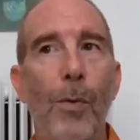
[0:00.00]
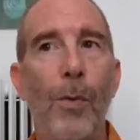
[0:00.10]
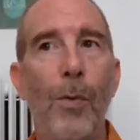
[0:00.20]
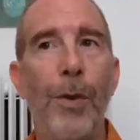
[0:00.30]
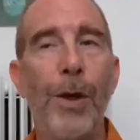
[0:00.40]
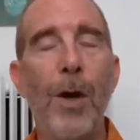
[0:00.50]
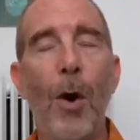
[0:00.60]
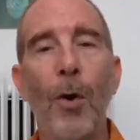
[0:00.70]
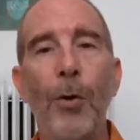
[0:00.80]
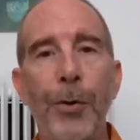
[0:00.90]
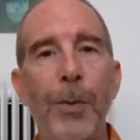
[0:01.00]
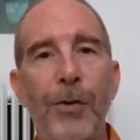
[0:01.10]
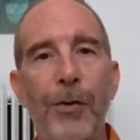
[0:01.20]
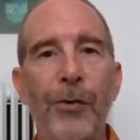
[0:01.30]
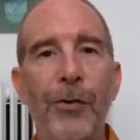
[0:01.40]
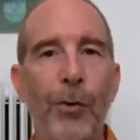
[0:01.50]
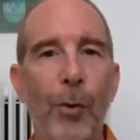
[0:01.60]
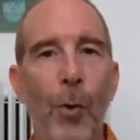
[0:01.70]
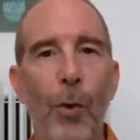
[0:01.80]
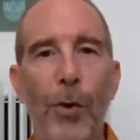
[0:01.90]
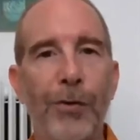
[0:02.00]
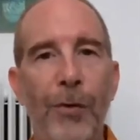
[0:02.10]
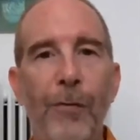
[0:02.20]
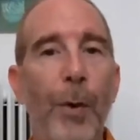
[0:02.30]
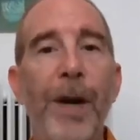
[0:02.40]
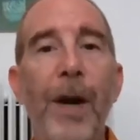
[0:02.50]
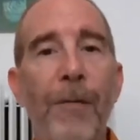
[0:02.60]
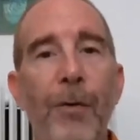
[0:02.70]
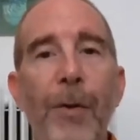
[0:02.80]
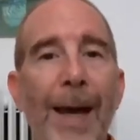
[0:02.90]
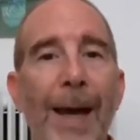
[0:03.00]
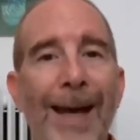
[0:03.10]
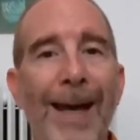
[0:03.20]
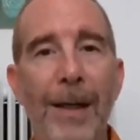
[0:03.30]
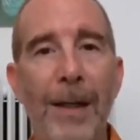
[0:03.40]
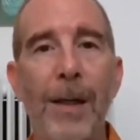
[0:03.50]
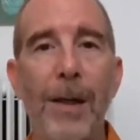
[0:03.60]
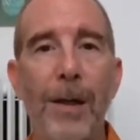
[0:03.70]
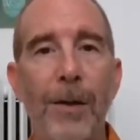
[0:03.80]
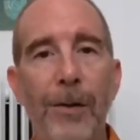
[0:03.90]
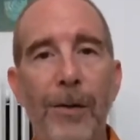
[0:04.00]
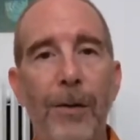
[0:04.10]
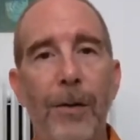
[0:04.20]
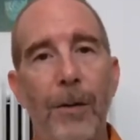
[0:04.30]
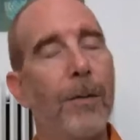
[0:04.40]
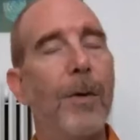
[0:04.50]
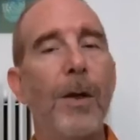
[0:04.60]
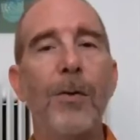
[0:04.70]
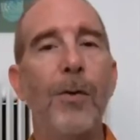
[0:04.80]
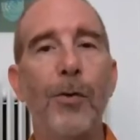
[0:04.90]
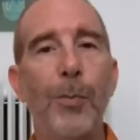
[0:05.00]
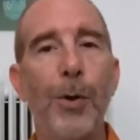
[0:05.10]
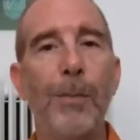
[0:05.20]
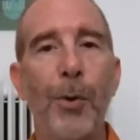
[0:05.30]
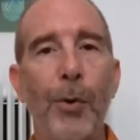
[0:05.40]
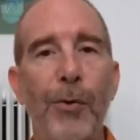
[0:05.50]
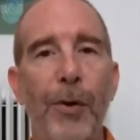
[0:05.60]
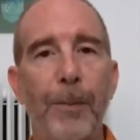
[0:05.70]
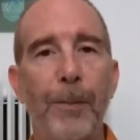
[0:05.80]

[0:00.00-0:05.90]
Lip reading: the ultimate source of whatever that is the Supreme Person.